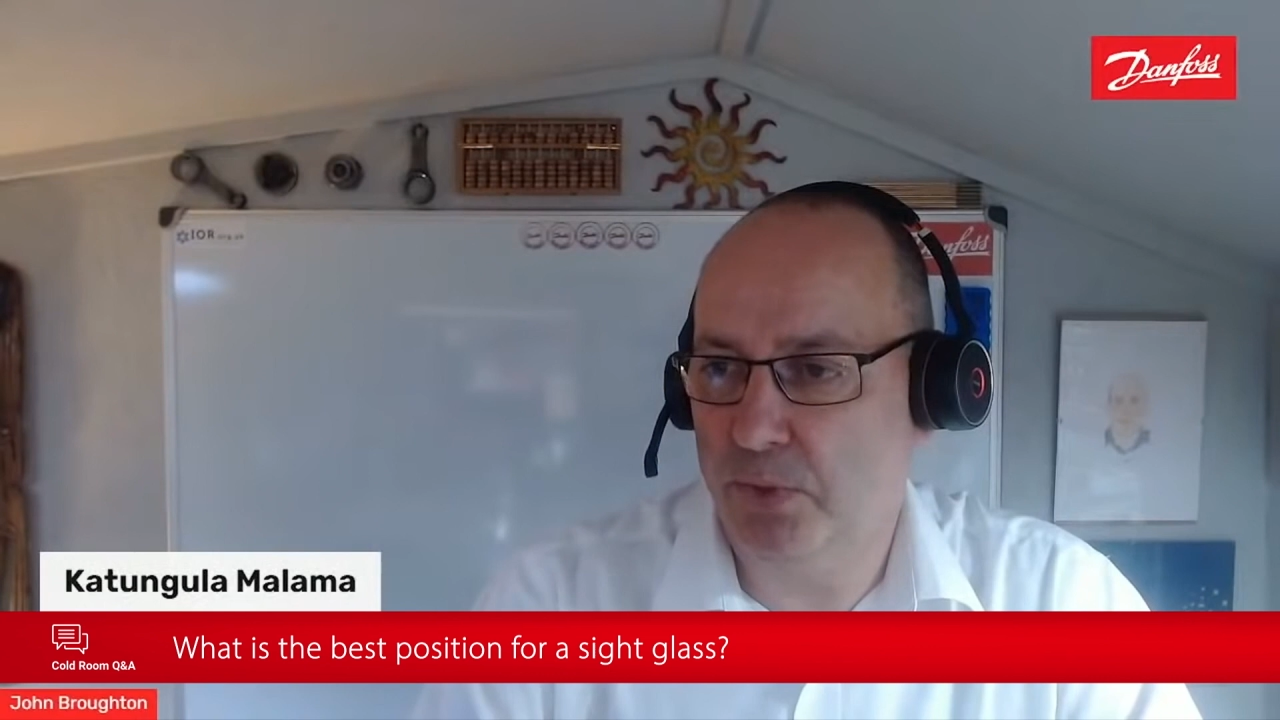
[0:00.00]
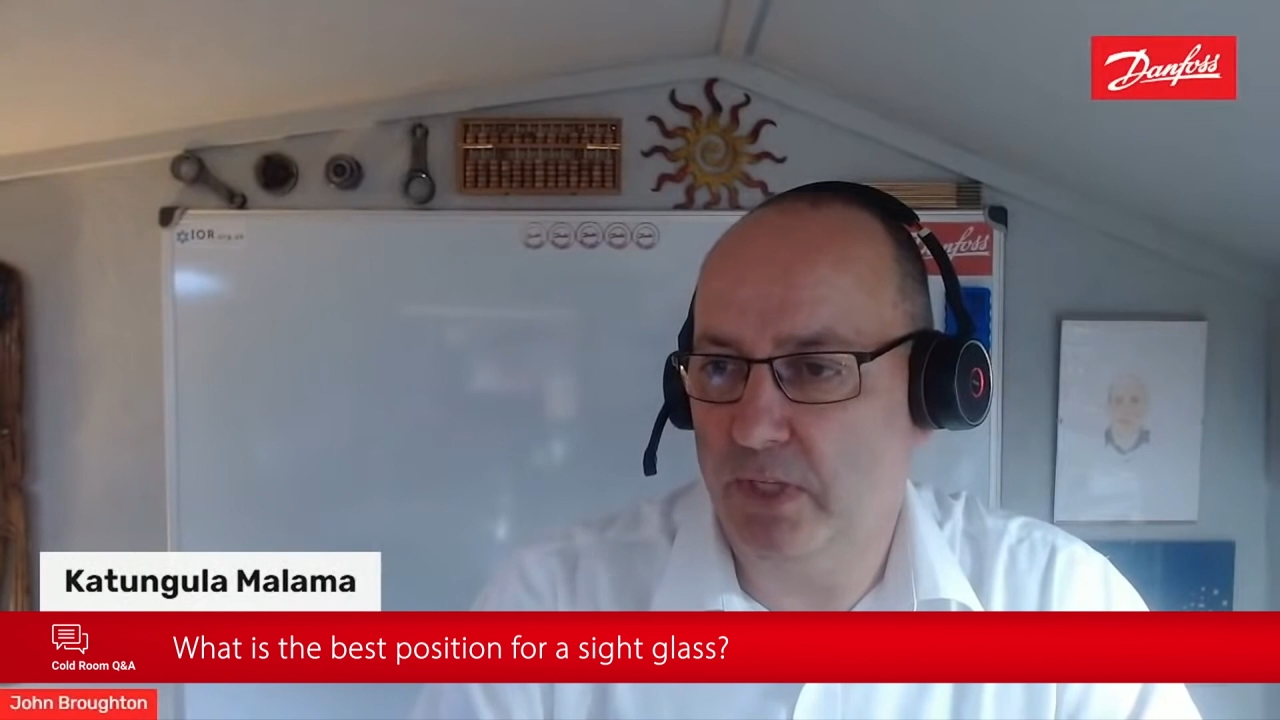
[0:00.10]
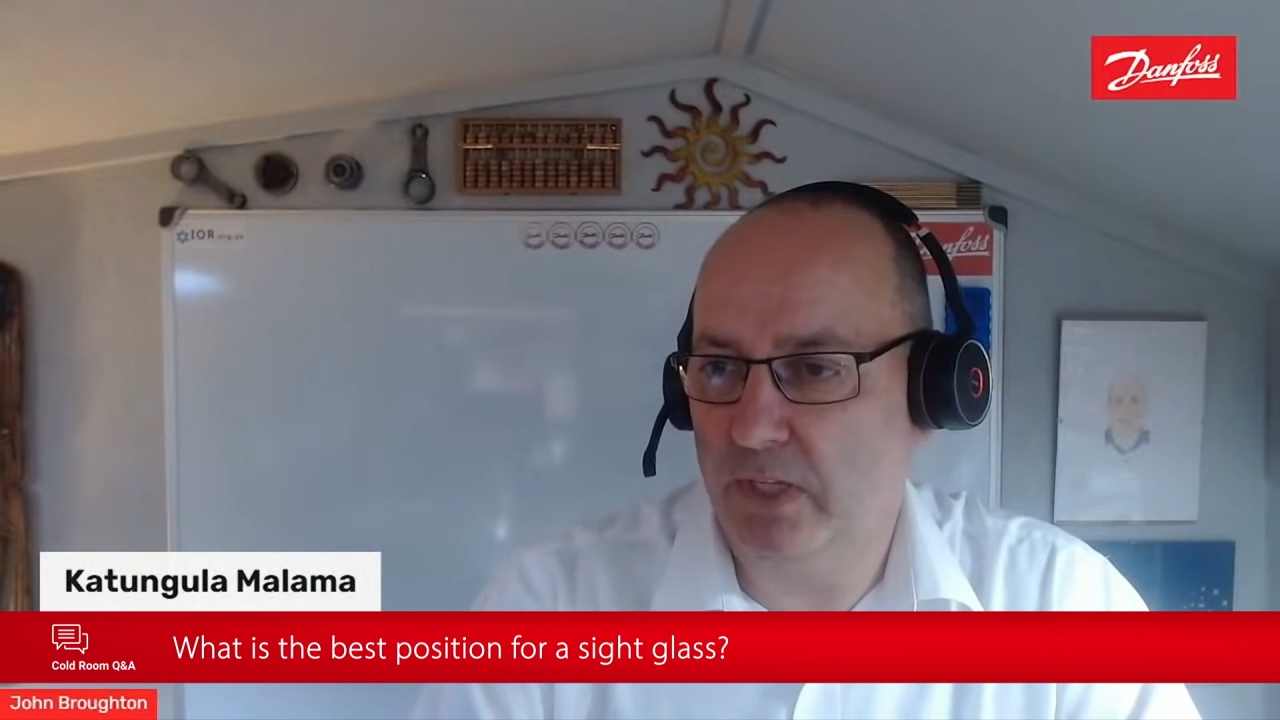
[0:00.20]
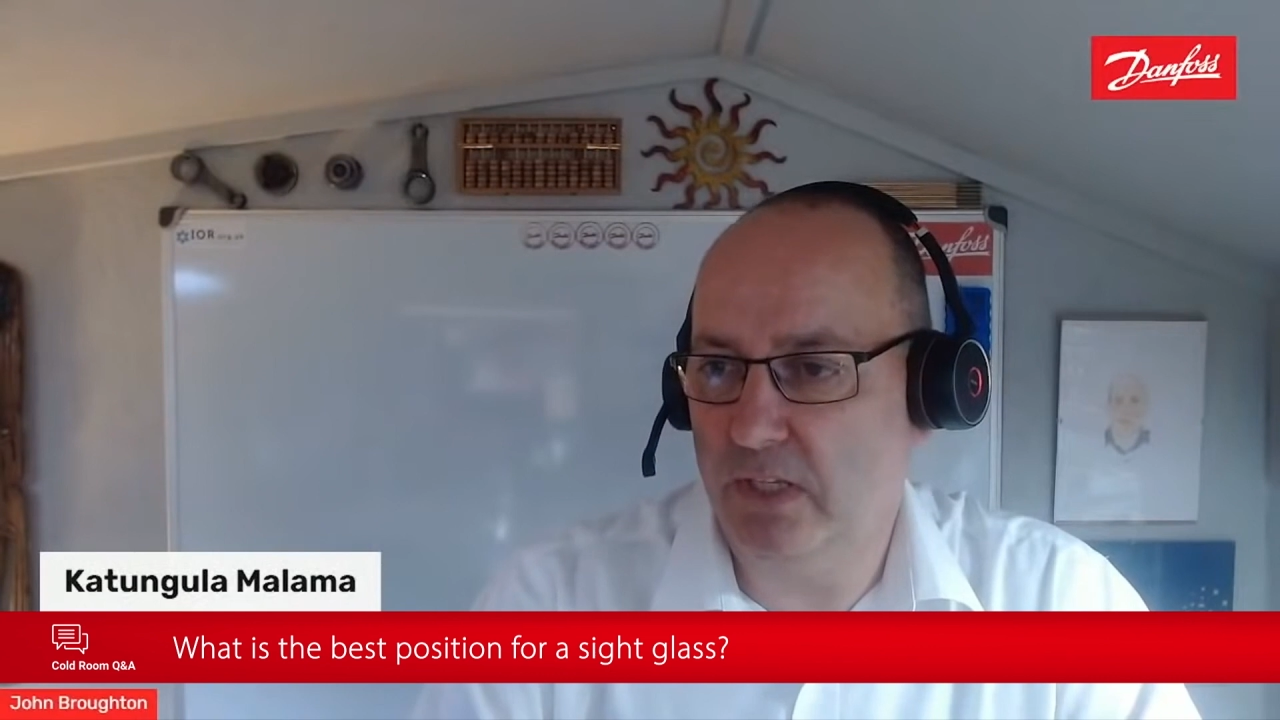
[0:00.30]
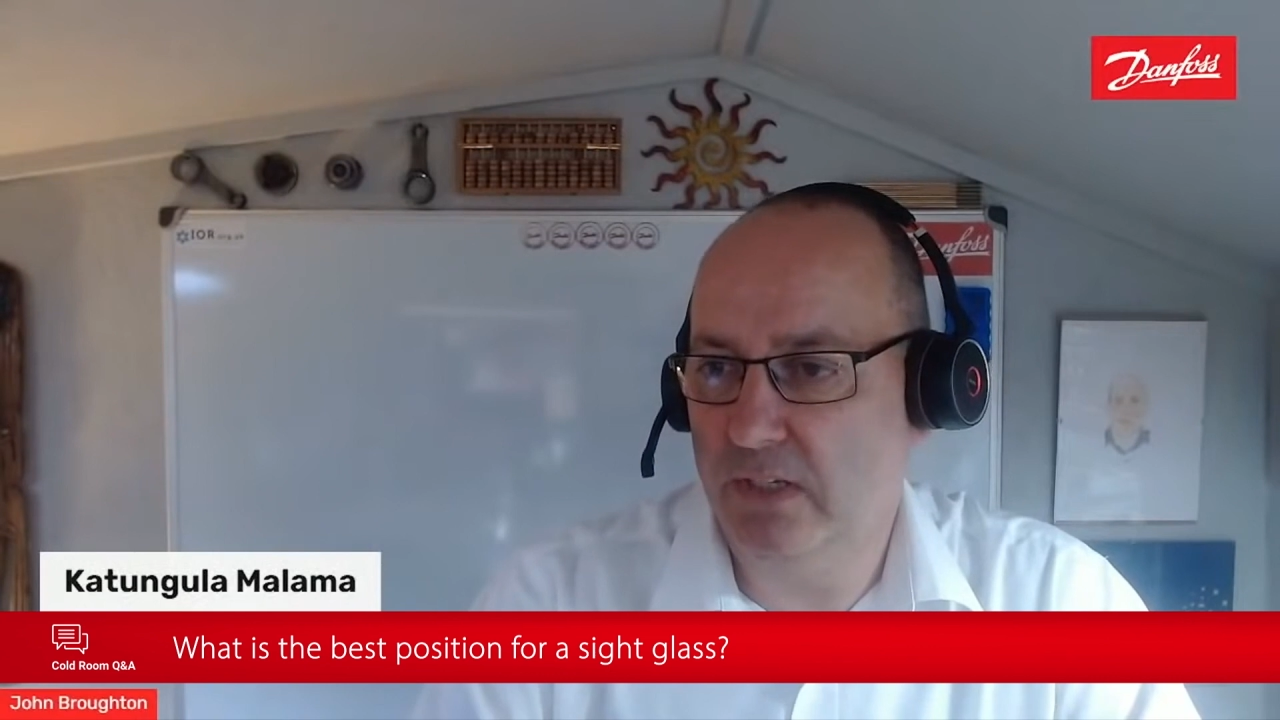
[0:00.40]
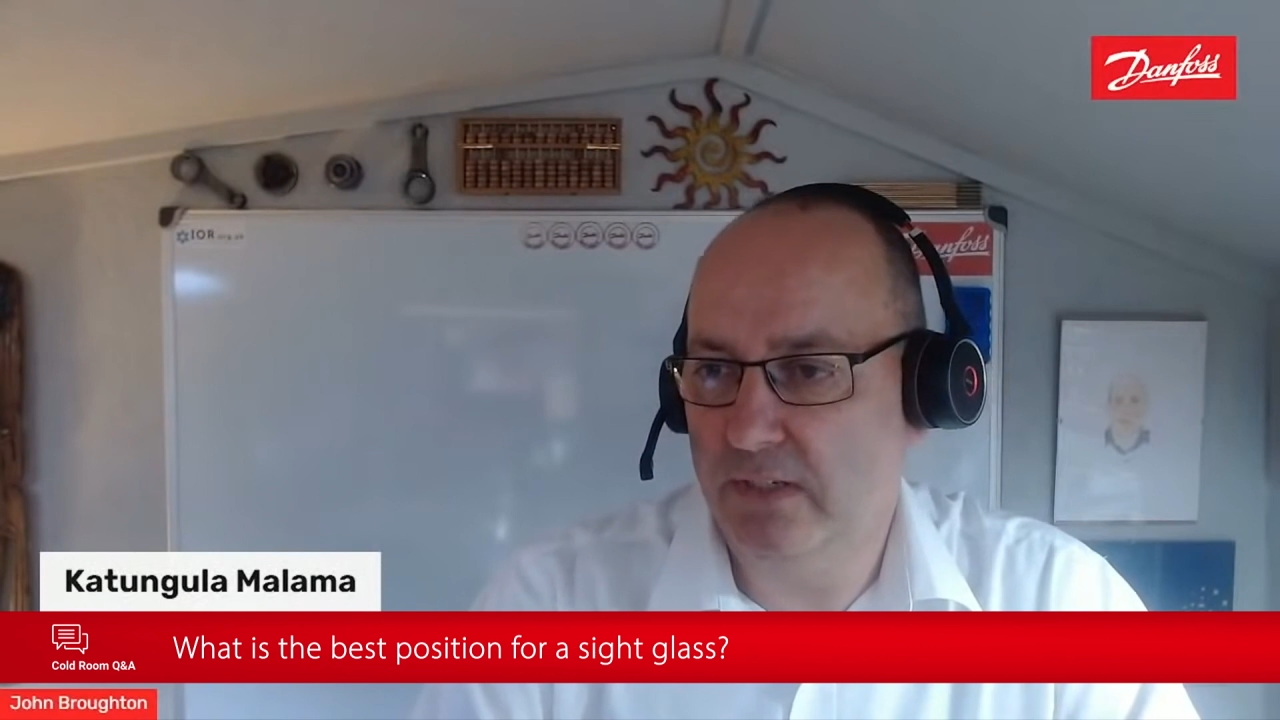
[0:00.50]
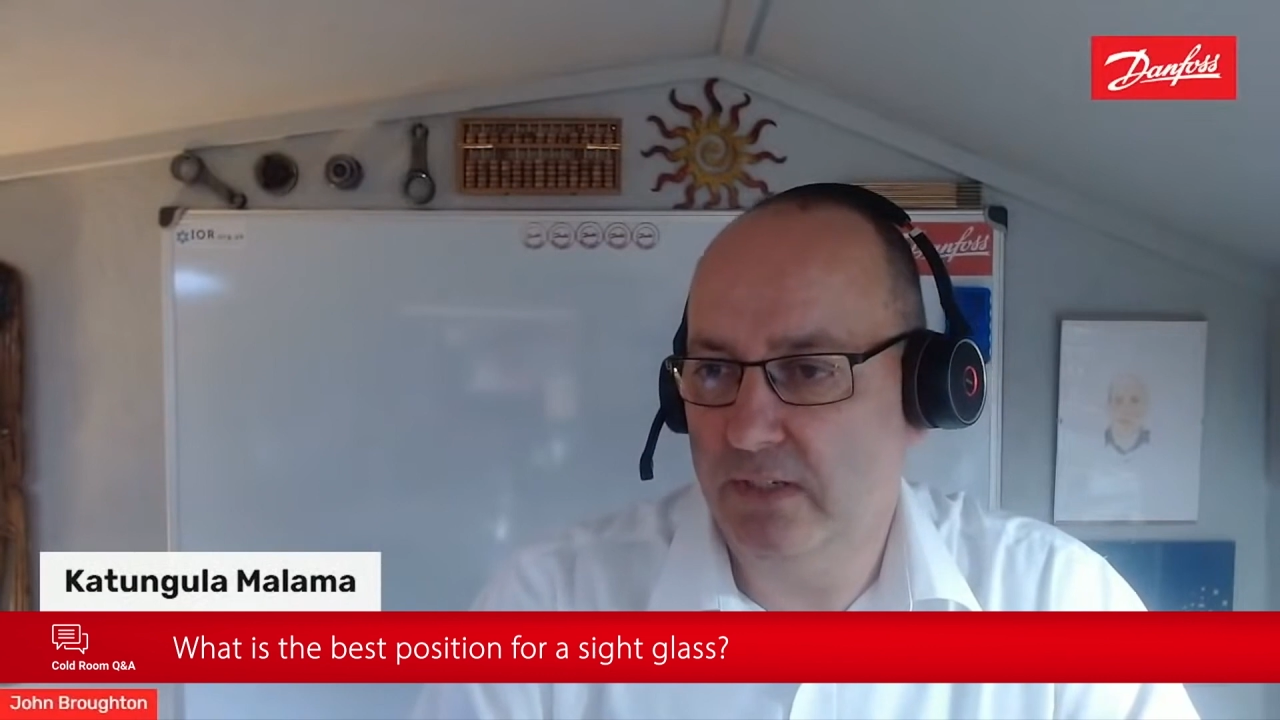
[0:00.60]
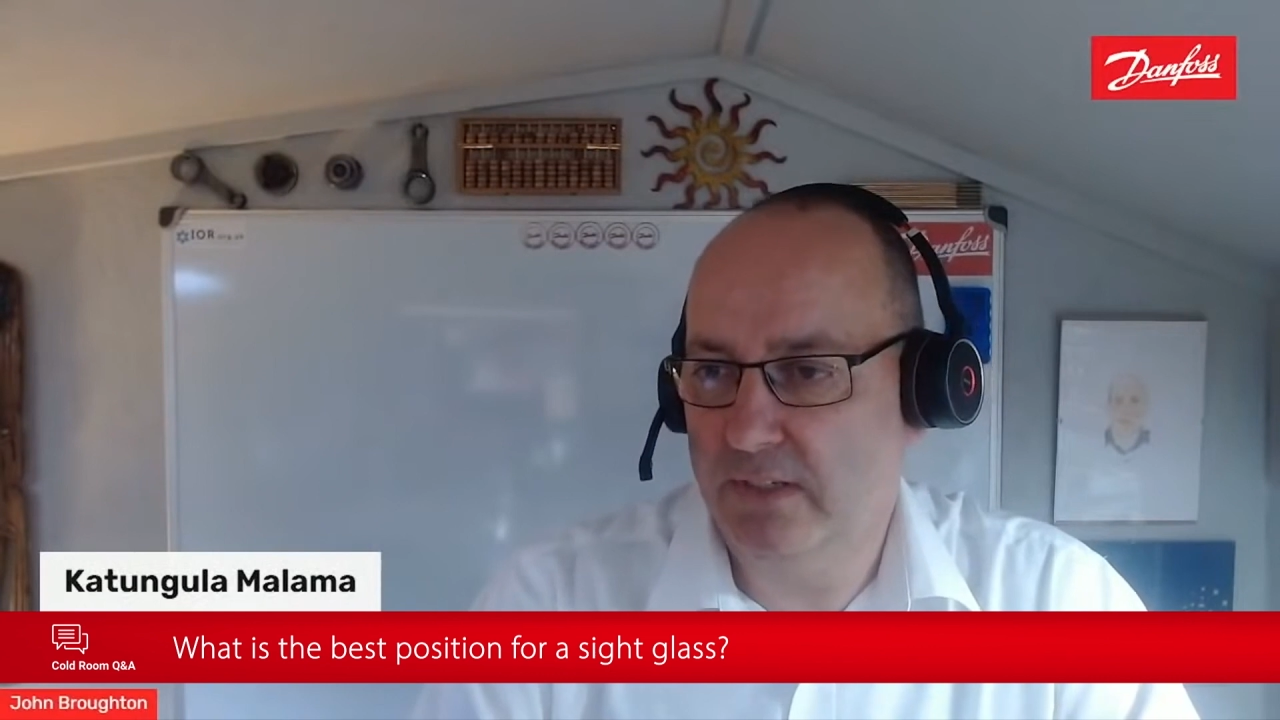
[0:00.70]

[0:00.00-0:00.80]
pretty